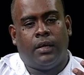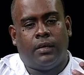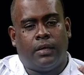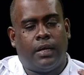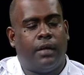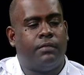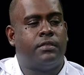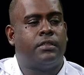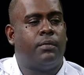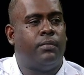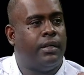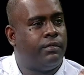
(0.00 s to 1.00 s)
that have
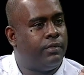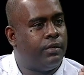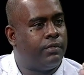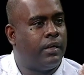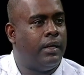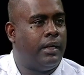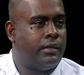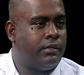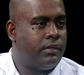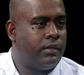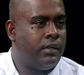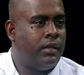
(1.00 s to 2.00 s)
some level of
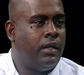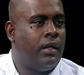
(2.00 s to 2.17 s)
collateral,